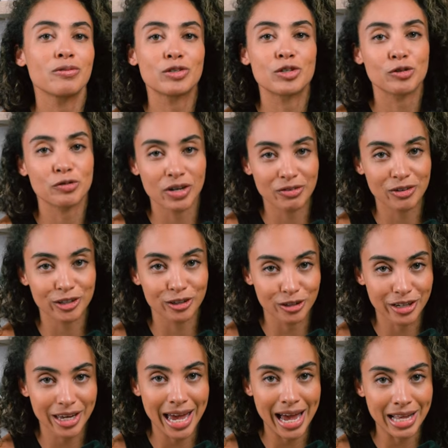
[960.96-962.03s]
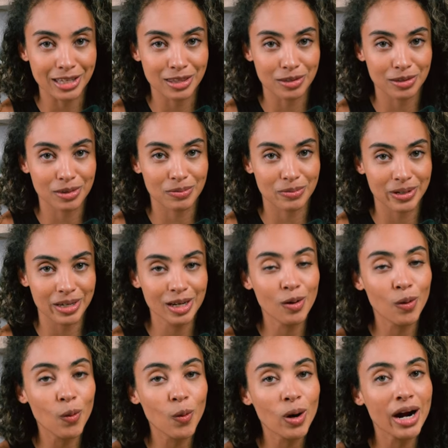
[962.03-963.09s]
what was your favorite look out of the three,
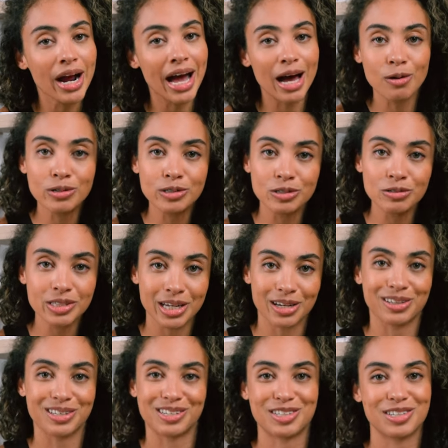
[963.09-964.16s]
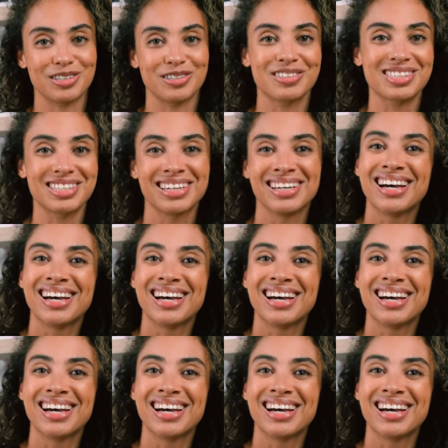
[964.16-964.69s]
or how would you style these shoes?